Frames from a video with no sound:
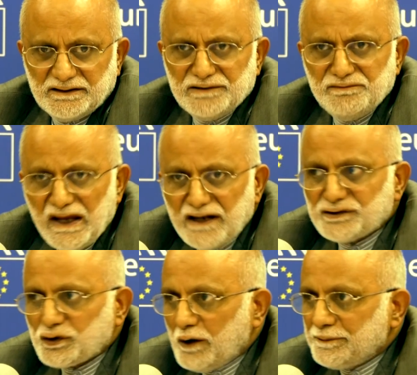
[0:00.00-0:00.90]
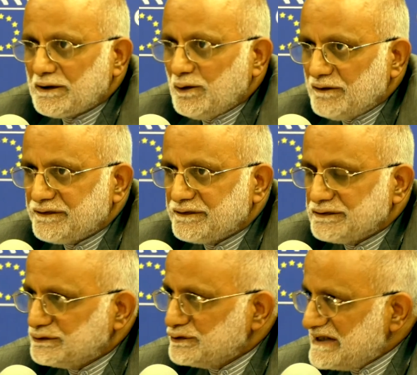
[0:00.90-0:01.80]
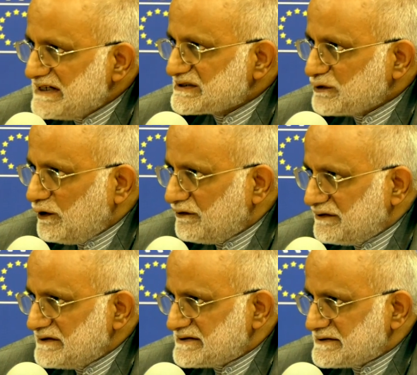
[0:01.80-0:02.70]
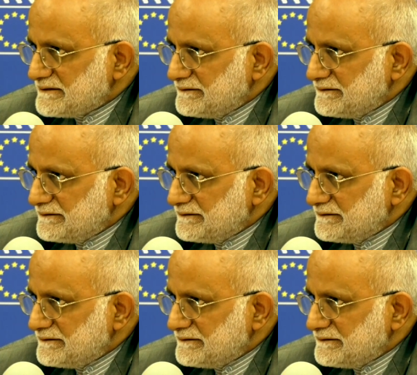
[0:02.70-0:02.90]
The main topic of today's conference,